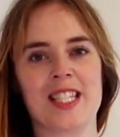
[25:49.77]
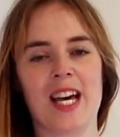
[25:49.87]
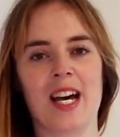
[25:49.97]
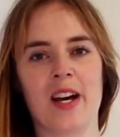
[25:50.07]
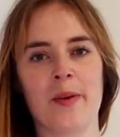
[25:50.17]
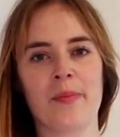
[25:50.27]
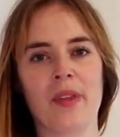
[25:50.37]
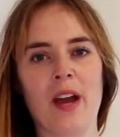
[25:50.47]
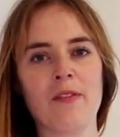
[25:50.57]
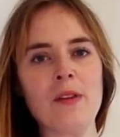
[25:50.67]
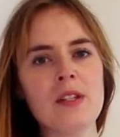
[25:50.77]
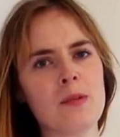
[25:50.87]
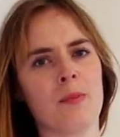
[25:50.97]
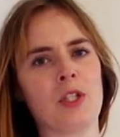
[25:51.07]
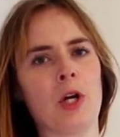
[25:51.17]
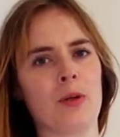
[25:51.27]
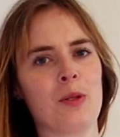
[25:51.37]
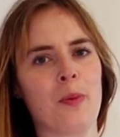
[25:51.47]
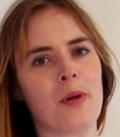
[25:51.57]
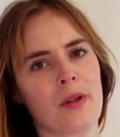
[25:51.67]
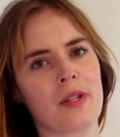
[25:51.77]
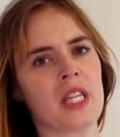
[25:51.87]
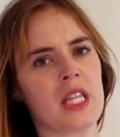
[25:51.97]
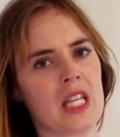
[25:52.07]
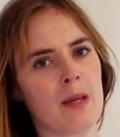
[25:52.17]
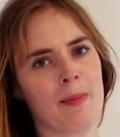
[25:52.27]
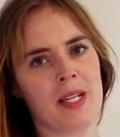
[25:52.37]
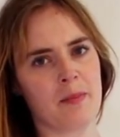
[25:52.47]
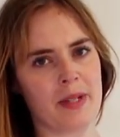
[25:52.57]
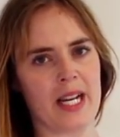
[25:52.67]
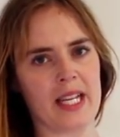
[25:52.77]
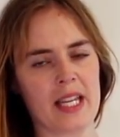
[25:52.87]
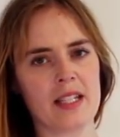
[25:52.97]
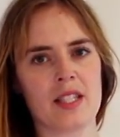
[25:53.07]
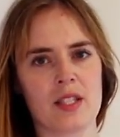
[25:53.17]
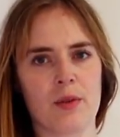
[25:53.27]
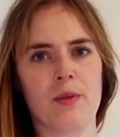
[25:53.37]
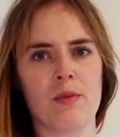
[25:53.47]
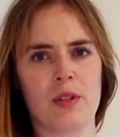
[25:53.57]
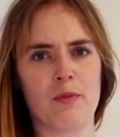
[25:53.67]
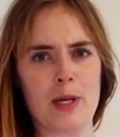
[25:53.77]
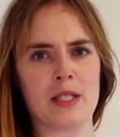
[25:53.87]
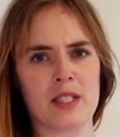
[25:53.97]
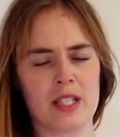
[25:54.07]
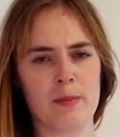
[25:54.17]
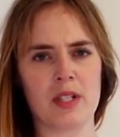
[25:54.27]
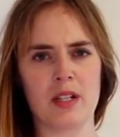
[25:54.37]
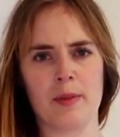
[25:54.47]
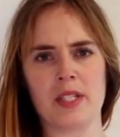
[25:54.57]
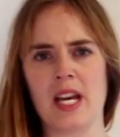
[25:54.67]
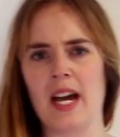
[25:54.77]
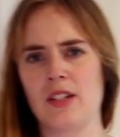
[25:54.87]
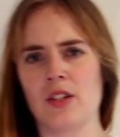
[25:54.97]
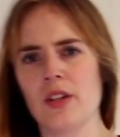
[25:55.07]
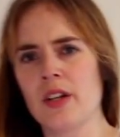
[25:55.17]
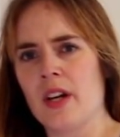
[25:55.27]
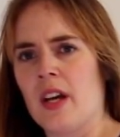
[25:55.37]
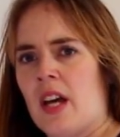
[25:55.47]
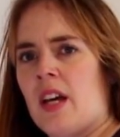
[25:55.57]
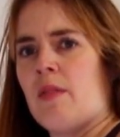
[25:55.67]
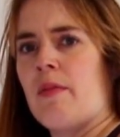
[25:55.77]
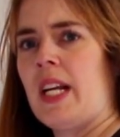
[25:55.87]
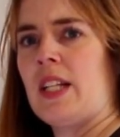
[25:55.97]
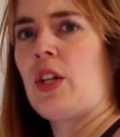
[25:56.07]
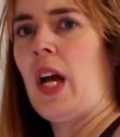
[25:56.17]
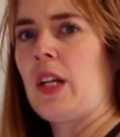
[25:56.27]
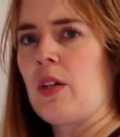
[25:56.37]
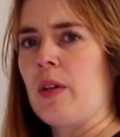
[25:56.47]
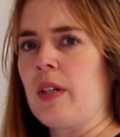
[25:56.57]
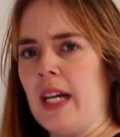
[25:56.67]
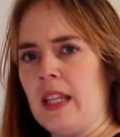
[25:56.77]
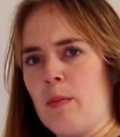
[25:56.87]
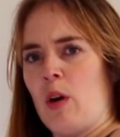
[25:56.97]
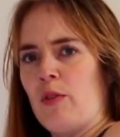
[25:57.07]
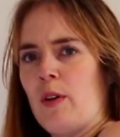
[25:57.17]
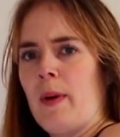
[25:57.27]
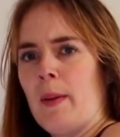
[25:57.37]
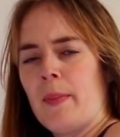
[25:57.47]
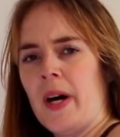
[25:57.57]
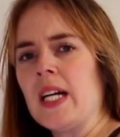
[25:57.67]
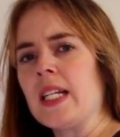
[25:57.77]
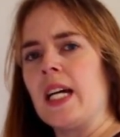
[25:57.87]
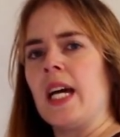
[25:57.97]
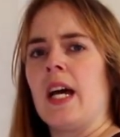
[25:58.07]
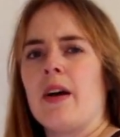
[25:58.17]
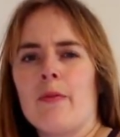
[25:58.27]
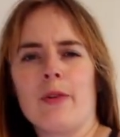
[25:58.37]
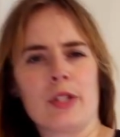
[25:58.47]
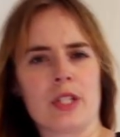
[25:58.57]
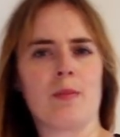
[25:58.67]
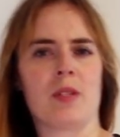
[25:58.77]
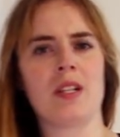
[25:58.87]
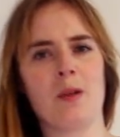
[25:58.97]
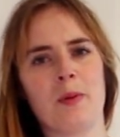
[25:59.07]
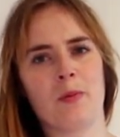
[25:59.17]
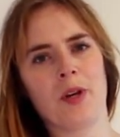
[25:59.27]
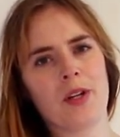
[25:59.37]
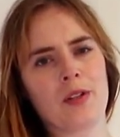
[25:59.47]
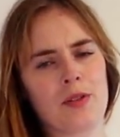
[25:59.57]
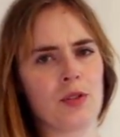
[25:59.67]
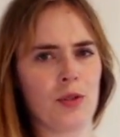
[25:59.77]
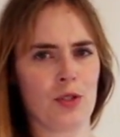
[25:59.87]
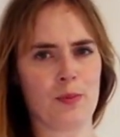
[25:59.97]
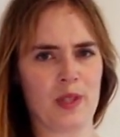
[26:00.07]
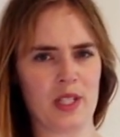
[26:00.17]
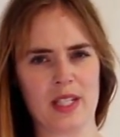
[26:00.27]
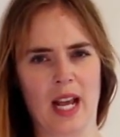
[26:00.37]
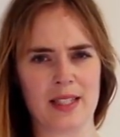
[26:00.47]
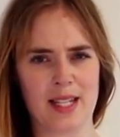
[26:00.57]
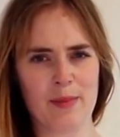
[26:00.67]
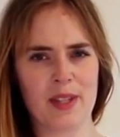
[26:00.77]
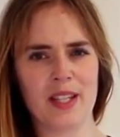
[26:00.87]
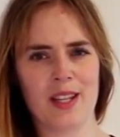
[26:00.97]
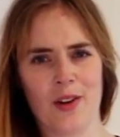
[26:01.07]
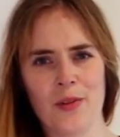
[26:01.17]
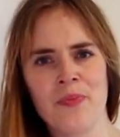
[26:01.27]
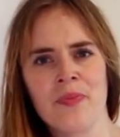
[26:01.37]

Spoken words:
I found these much harder to put on than the medium leggings. So the waist seemed a little bit tighter when I tried to get them over my butt, which seems a little bit weird because it should just be the exact same thing, you know.